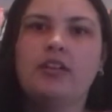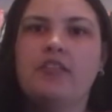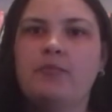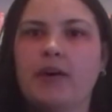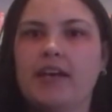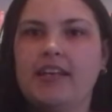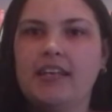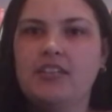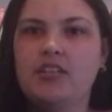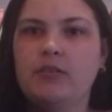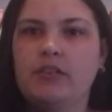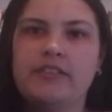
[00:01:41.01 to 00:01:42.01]
loved by
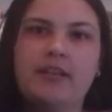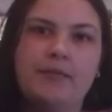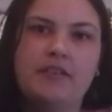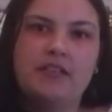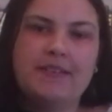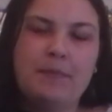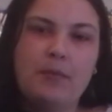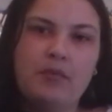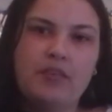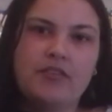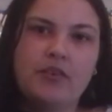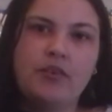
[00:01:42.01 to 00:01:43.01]
Akito and accepted as a
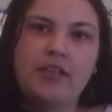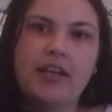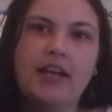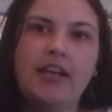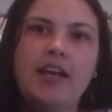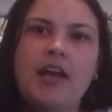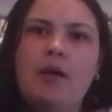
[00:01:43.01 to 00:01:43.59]
member of the Zodiac,